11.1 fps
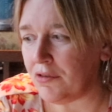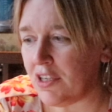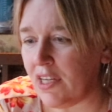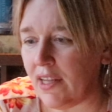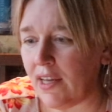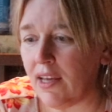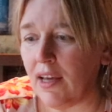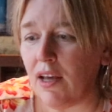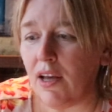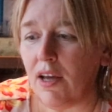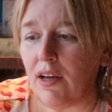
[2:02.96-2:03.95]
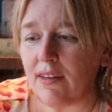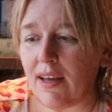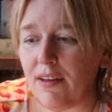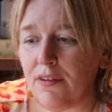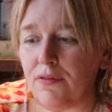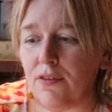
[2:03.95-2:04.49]
Eugenie,
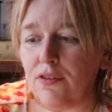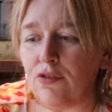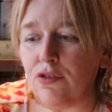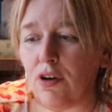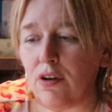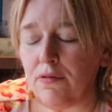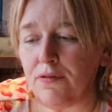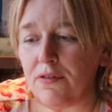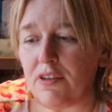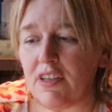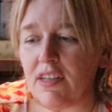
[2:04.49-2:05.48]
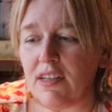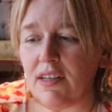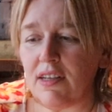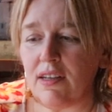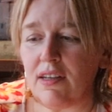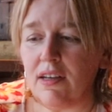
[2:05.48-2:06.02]
kind of soft
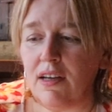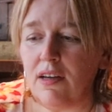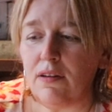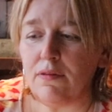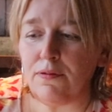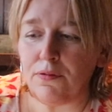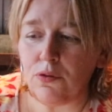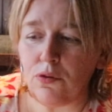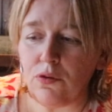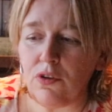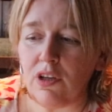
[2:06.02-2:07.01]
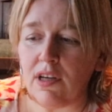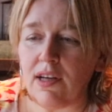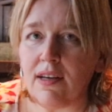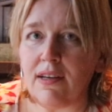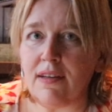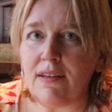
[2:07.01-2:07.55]
full
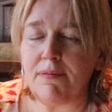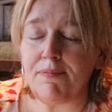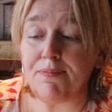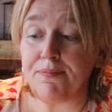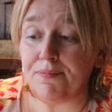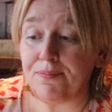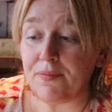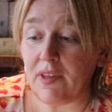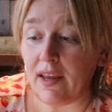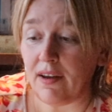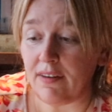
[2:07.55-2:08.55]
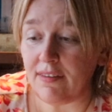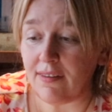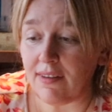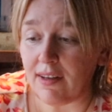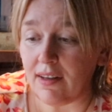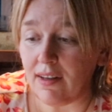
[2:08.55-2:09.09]

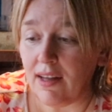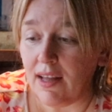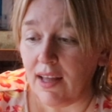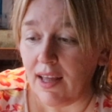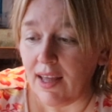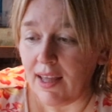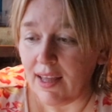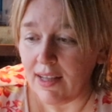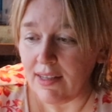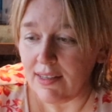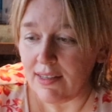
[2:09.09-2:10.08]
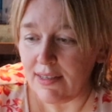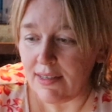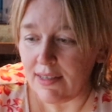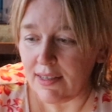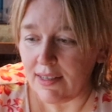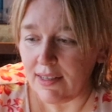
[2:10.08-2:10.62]
hairstyle,
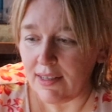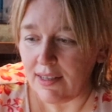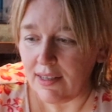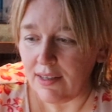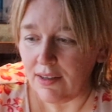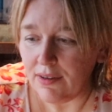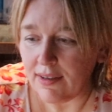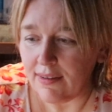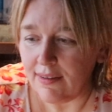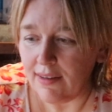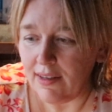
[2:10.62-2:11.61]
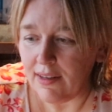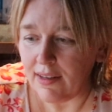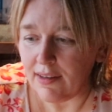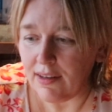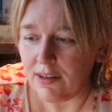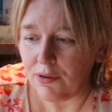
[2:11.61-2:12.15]
and you can see
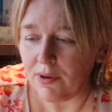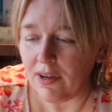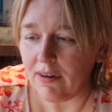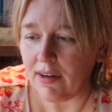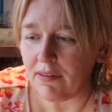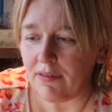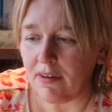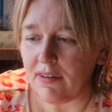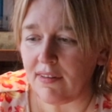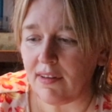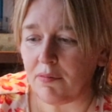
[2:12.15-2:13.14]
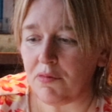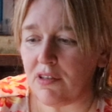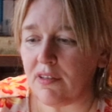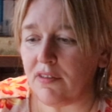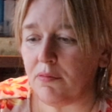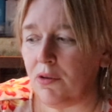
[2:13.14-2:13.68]
her wearing a very
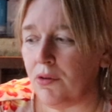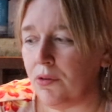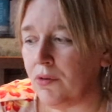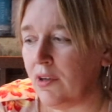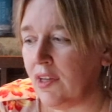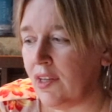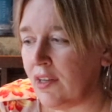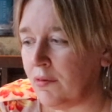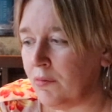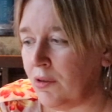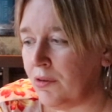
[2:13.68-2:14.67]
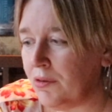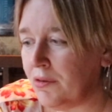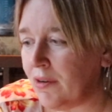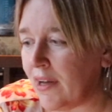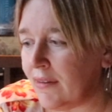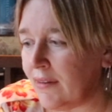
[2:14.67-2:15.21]
sumptuous blue
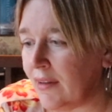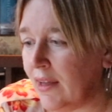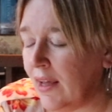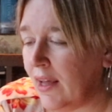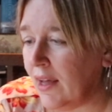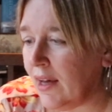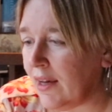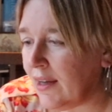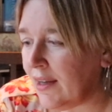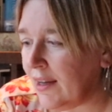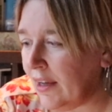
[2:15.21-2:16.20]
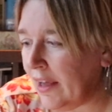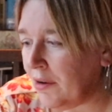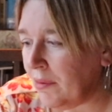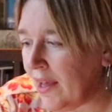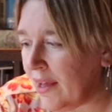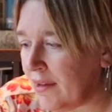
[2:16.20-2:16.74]
dress. Here
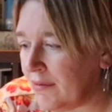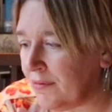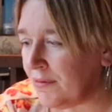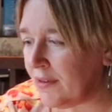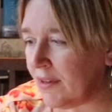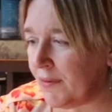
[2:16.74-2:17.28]
we have